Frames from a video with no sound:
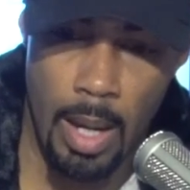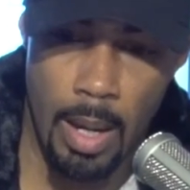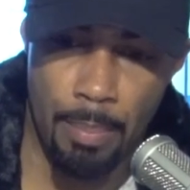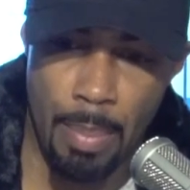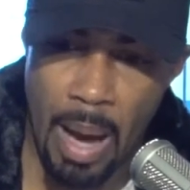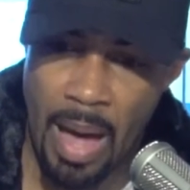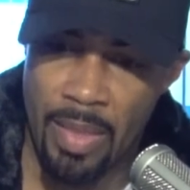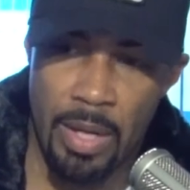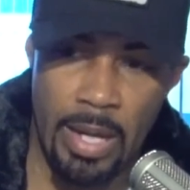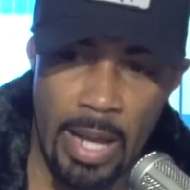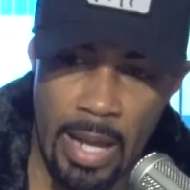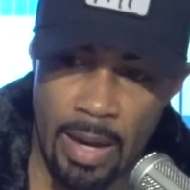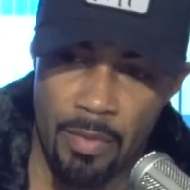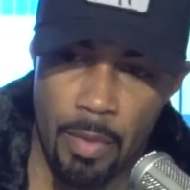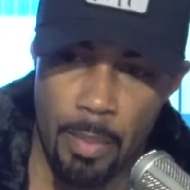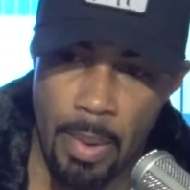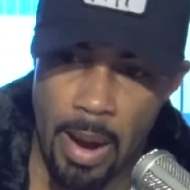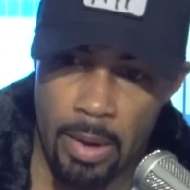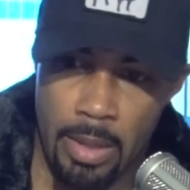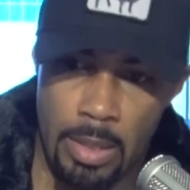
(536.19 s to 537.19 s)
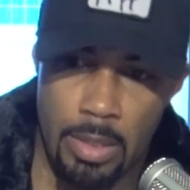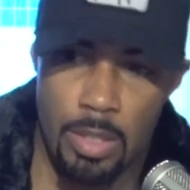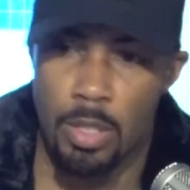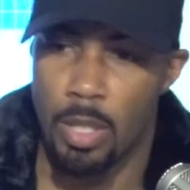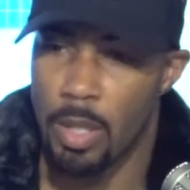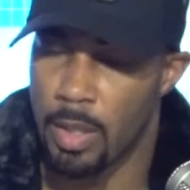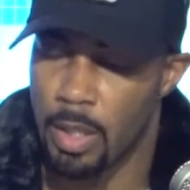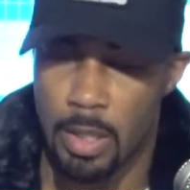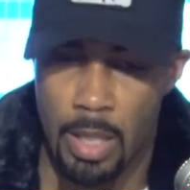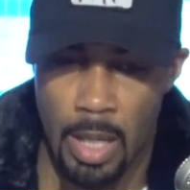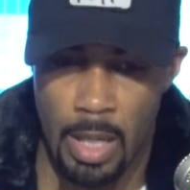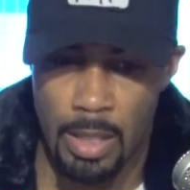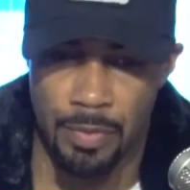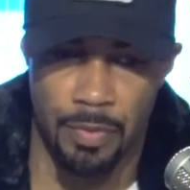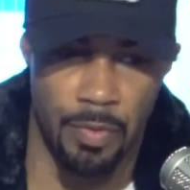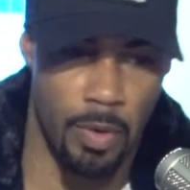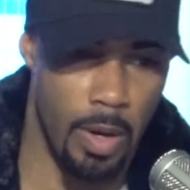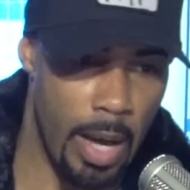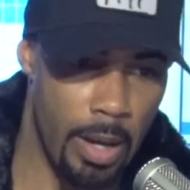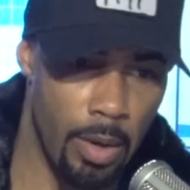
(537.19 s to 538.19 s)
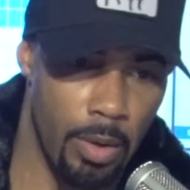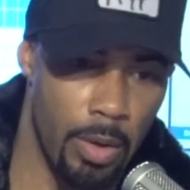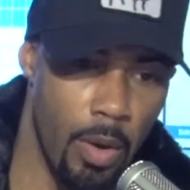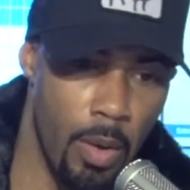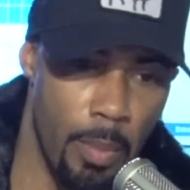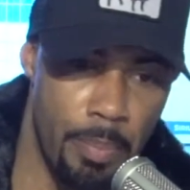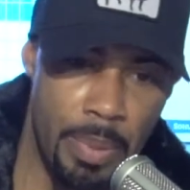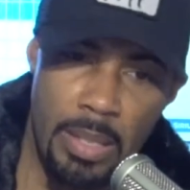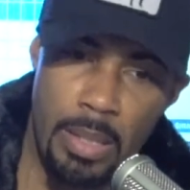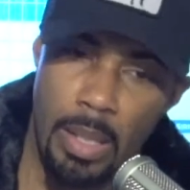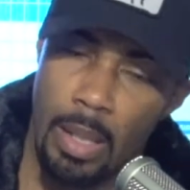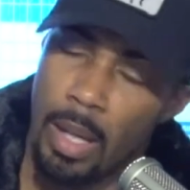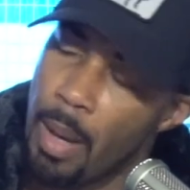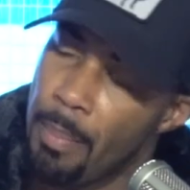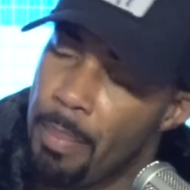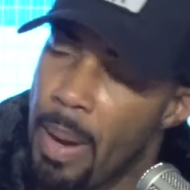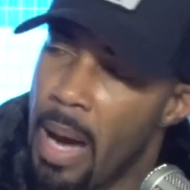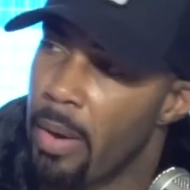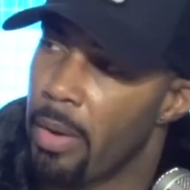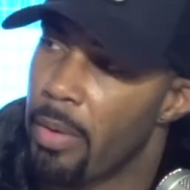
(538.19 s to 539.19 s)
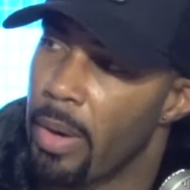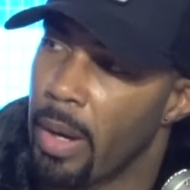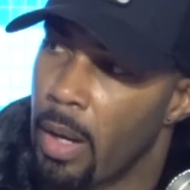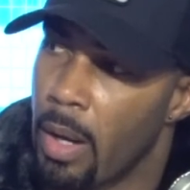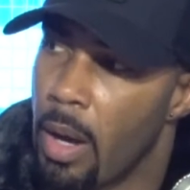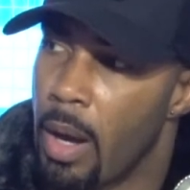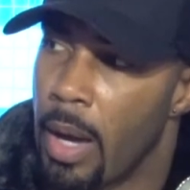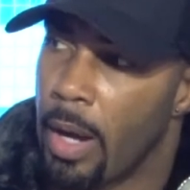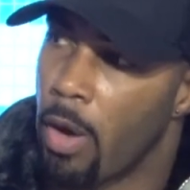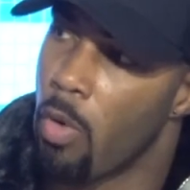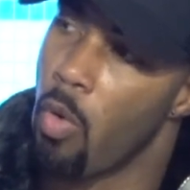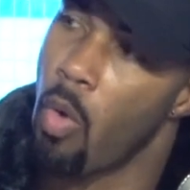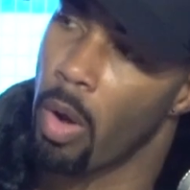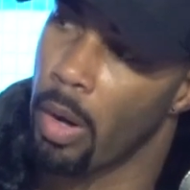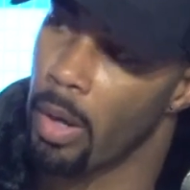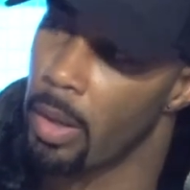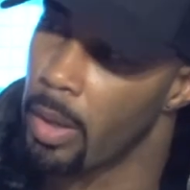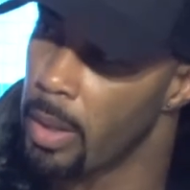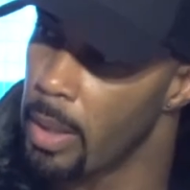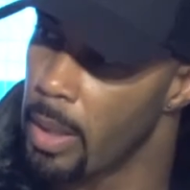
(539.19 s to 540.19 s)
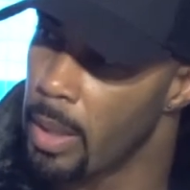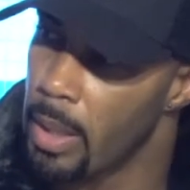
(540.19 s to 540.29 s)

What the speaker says: by the Native Americans to the Dutch for, I don't know, a piece of gunpowder and a quarter.